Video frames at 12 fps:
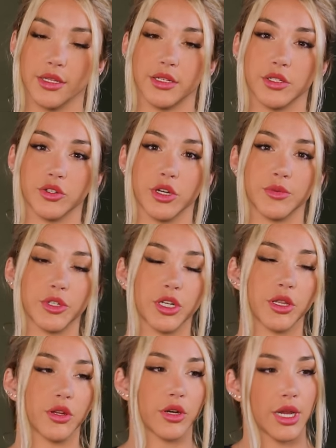in the
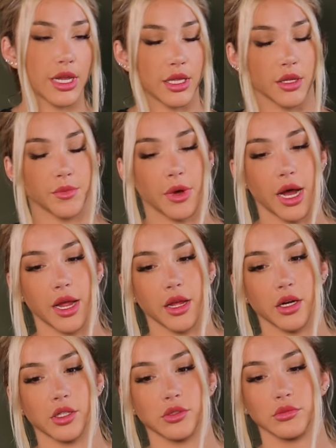description, they're in the
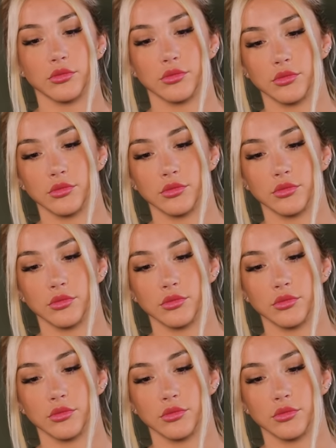bio.